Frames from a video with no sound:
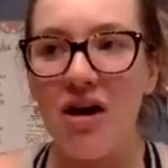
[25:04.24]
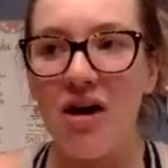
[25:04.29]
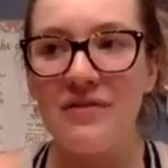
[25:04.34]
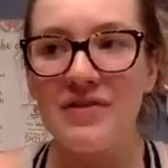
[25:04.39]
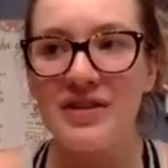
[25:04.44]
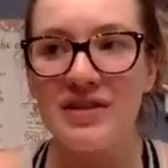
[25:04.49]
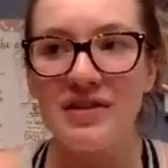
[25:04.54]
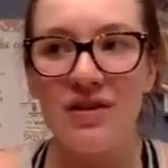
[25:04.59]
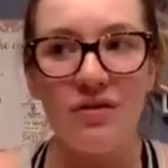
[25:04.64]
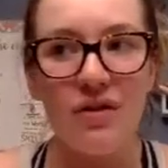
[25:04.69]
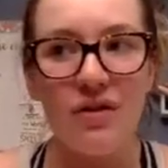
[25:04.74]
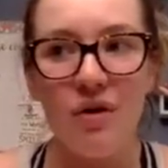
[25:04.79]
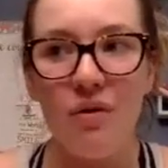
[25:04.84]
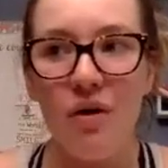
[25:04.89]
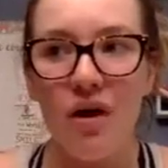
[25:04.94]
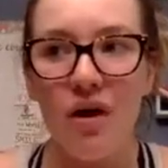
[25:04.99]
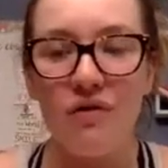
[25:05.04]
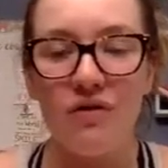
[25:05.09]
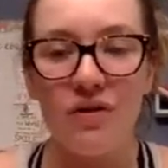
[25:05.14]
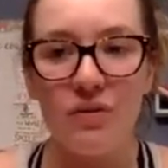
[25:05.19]
obviously don't go
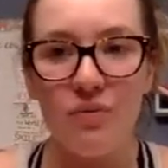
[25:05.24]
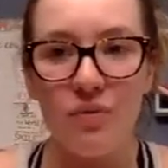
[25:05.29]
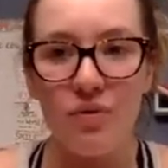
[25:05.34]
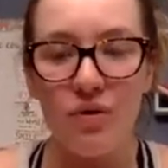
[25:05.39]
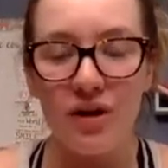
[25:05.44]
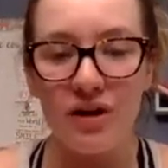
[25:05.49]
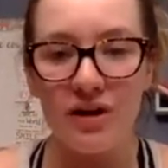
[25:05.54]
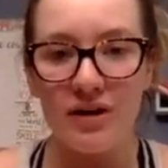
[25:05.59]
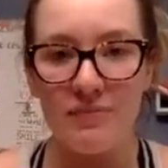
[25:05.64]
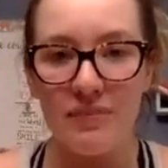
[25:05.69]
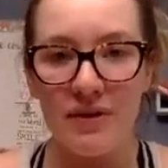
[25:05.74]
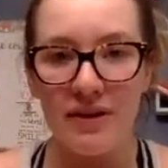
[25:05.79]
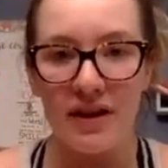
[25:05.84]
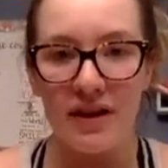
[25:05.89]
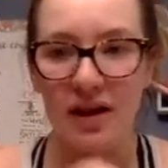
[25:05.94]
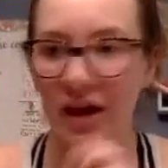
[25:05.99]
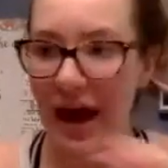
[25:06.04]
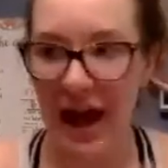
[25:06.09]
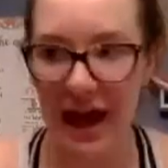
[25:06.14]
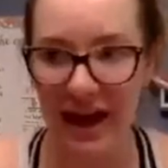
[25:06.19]
overboard and be like,
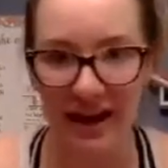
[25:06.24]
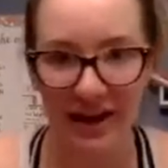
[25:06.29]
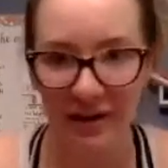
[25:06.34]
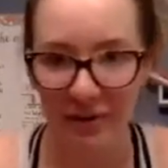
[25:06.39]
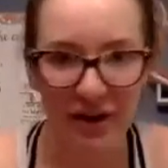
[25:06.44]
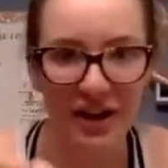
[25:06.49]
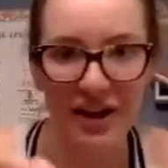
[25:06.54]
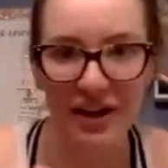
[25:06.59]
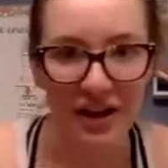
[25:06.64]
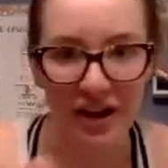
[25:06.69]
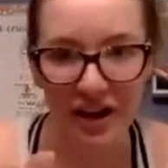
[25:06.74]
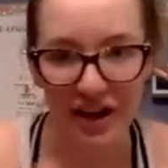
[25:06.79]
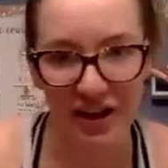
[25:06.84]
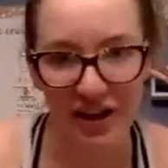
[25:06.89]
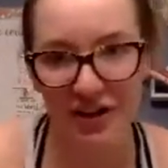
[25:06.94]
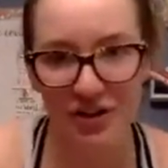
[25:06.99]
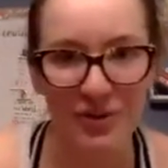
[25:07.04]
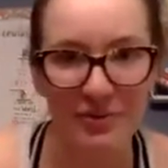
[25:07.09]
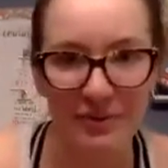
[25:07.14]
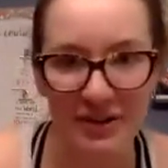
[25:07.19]
hey, are you
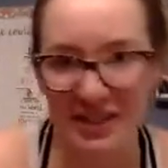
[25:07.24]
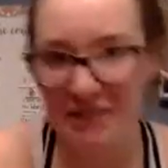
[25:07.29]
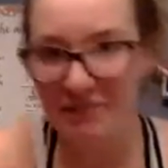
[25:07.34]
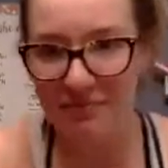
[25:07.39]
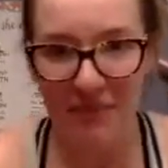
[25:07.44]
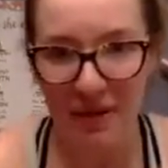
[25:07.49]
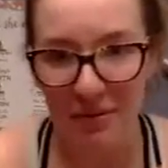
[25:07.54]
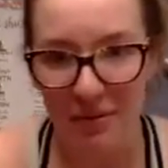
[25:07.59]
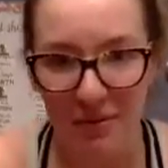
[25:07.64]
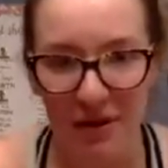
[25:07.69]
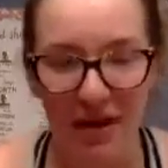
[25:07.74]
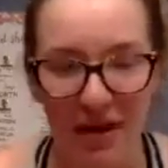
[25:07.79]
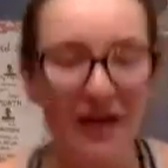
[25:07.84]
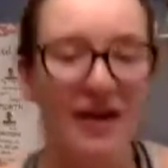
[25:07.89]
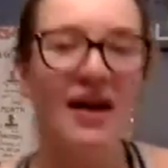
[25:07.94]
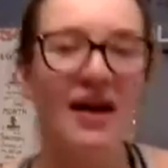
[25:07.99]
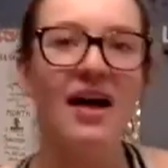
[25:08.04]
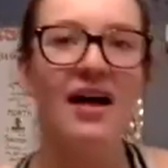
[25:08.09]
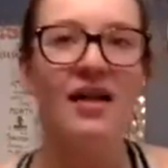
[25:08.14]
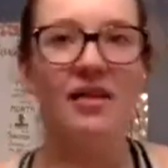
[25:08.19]
going to join my team? Blah, blah, blah.
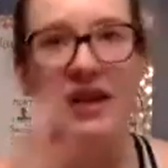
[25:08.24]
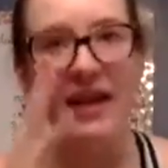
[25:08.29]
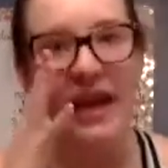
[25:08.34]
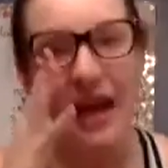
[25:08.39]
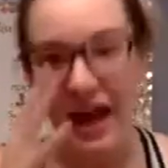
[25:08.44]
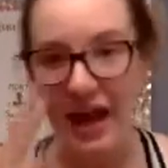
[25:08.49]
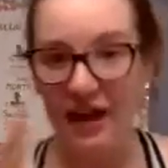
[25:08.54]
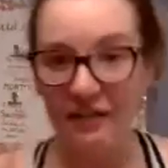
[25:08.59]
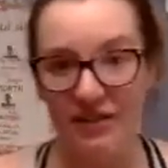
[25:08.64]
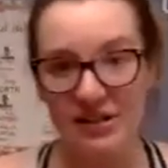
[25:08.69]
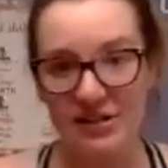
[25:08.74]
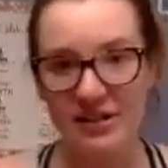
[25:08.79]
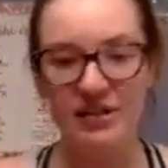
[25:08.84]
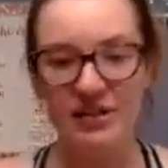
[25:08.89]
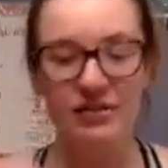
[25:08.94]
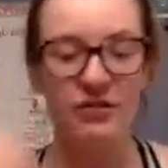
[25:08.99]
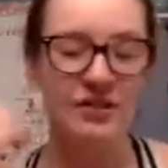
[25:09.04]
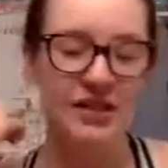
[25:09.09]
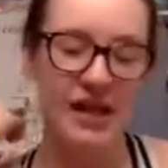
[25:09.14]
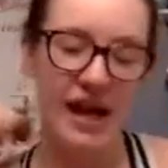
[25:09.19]
Like every
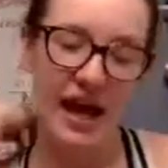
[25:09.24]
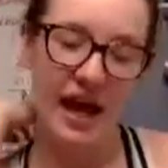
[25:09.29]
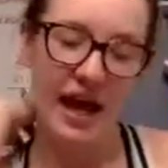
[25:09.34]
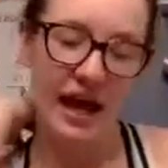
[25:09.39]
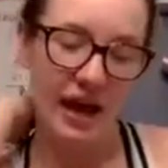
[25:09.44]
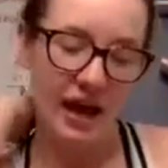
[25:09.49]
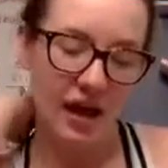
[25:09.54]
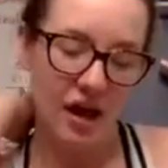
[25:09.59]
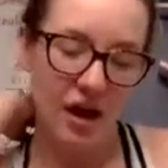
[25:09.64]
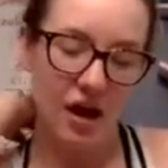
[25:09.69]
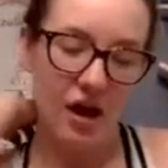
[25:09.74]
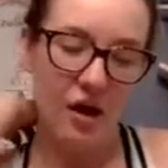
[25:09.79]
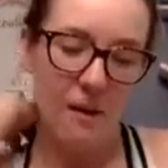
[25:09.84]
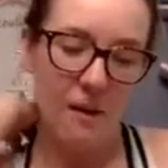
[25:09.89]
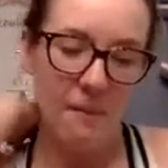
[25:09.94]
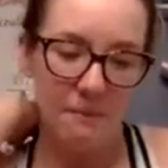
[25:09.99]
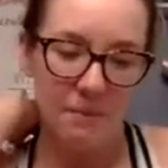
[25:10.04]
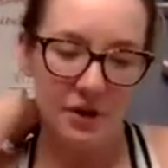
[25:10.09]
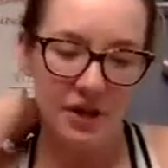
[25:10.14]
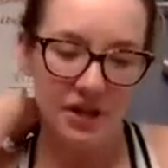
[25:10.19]
single day.
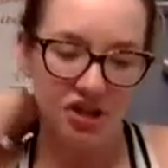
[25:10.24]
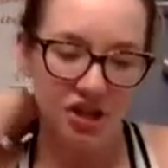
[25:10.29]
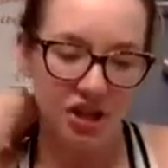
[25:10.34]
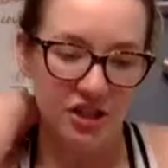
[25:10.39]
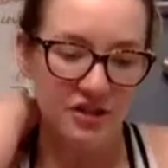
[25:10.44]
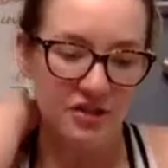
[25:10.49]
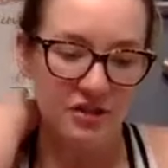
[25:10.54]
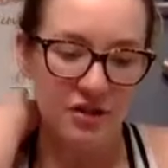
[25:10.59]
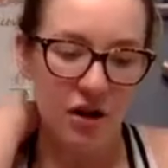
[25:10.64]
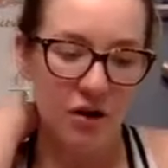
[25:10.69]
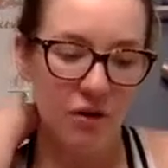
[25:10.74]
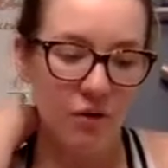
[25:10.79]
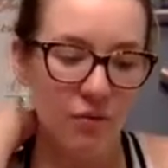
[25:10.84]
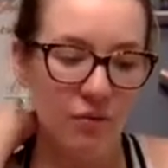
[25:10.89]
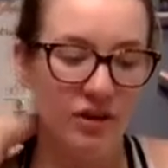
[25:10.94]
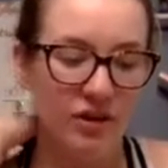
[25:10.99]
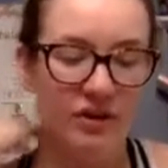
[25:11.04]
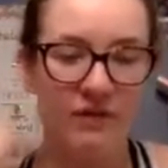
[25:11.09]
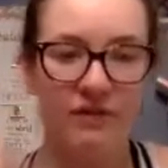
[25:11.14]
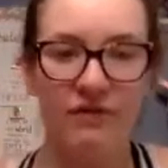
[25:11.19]
But just go
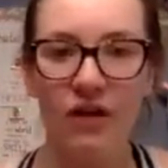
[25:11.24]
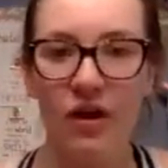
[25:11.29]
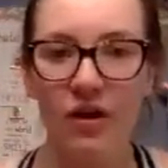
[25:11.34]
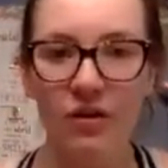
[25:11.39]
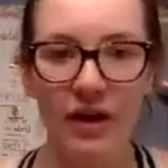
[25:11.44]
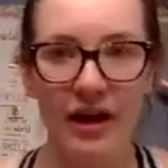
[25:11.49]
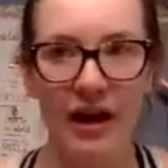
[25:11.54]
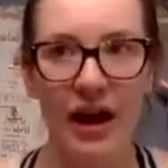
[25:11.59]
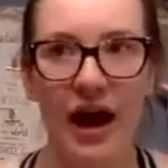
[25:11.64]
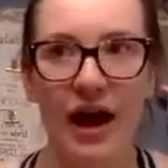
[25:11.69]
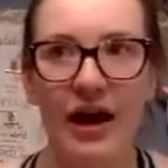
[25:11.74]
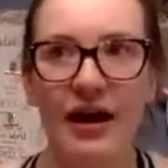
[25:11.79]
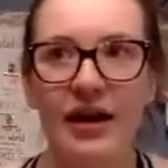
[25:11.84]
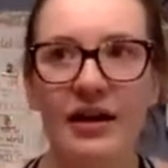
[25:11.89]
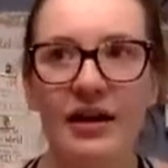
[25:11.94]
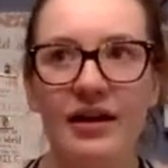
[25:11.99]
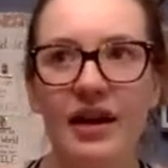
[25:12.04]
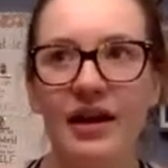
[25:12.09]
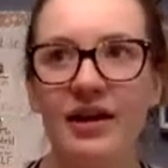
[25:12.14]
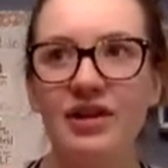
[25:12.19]
with the flow. Like
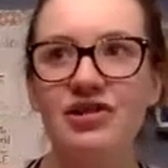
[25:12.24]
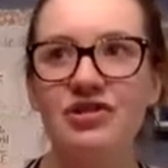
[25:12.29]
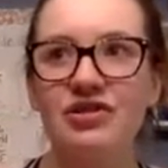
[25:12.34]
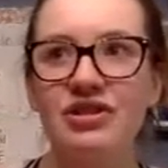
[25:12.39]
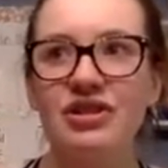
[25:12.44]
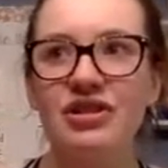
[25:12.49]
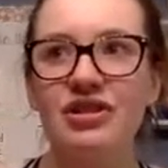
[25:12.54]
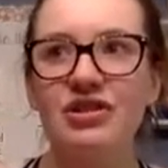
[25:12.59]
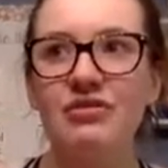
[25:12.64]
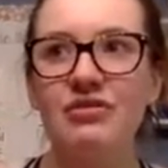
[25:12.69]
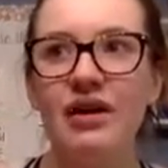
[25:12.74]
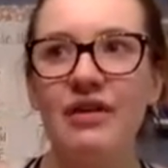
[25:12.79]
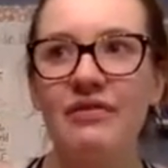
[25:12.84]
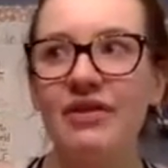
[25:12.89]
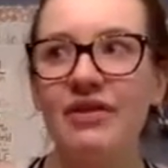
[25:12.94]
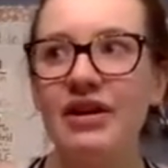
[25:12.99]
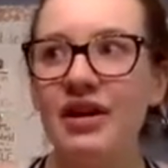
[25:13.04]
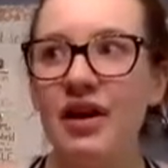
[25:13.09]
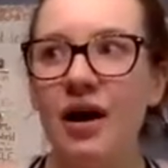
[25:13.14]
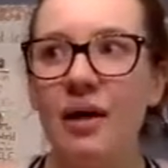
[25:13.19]
I usually do
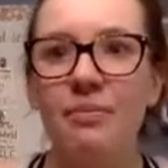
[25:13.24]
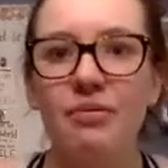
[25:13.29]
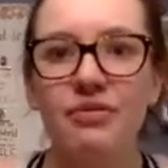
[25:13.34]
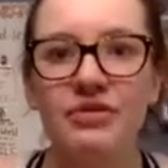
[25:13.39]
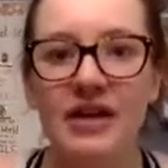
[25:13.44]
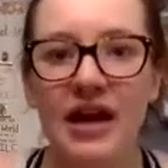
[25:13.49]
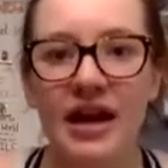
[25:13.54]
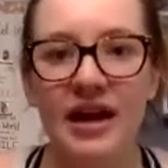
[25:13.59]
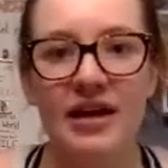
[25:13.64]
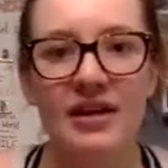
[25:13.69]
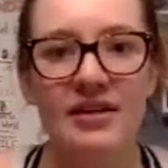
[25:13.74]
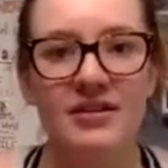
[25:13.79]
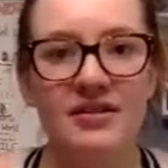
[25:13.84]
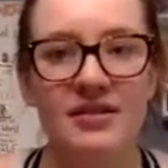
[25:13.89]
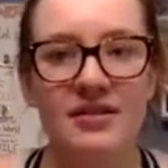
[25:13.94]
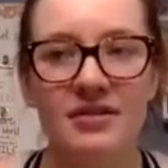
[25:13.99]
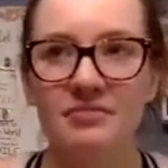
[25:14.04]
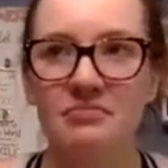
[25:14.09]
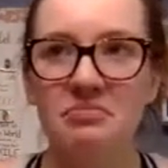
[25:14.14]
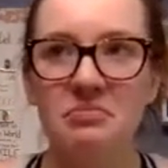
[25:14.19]
every couple days,
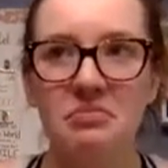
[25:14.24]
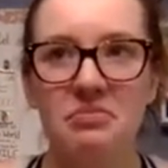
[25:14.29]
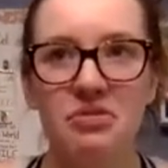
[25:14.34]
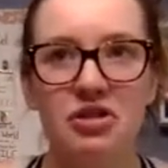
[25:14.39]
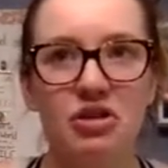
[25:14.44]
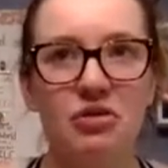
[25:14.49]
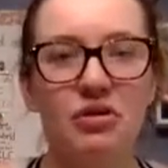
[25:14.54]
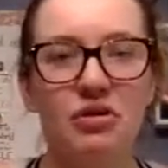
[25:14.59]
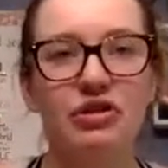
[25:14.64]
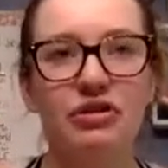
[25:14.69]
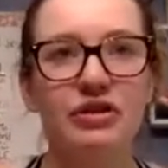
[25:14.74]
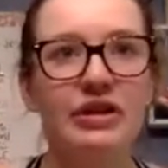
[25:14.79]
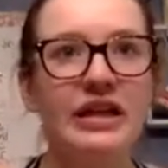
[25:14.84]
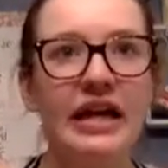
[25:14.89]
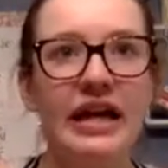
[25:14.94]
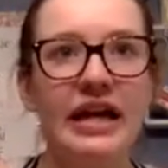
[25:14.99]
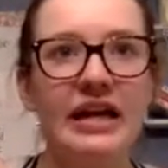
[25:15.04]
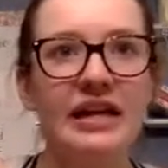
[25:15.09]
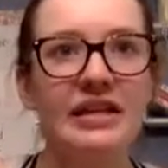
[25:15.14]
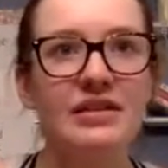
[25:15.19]
2 or 3
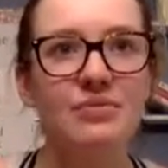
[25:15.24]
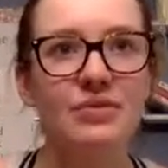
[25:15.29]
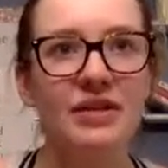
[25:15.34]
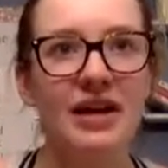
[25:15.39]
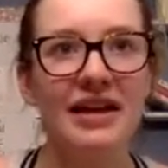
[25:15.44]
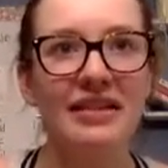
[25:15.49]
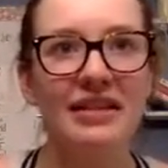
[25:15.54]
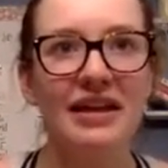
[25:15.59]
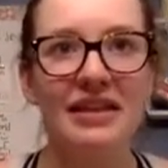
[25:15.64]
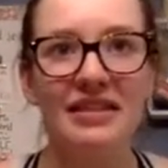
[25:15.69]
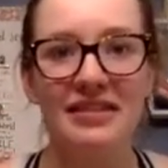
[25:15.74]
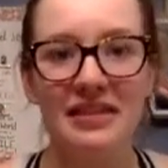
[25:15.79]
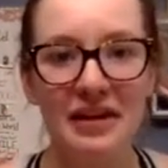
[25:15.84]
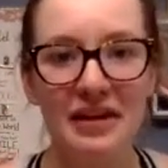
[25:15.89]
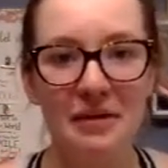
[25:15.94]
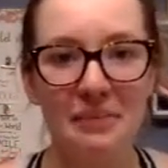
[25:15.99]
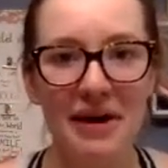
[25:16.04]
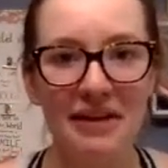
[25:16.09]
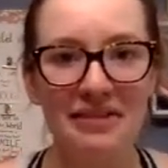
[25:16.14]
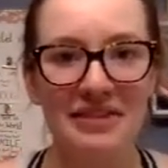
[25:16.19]
days when I like think
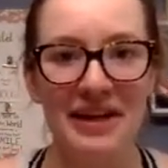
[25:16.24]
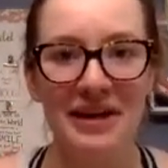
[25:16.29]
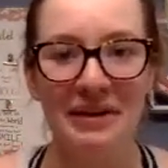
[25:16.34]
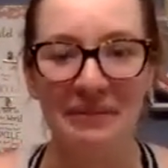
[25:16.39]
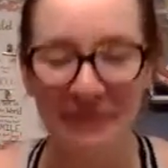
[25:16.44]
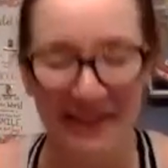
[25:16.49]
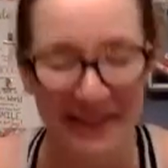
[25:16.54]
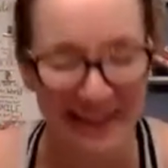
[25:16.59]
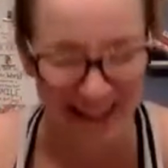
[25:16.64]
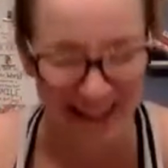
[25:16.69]
about them.